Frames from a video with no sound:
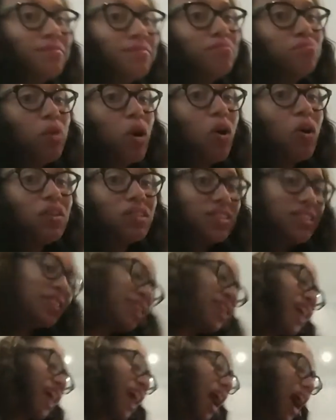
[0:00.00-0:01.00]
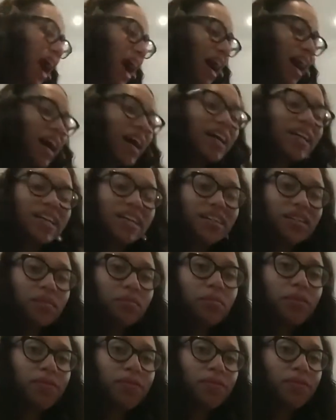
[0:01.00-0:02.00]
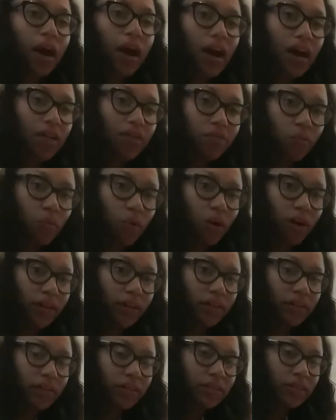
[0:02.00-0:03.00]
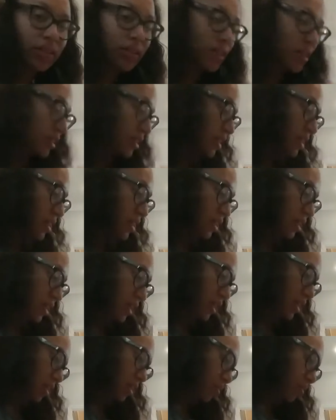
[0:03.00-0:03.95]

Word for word: balling. I am five one. And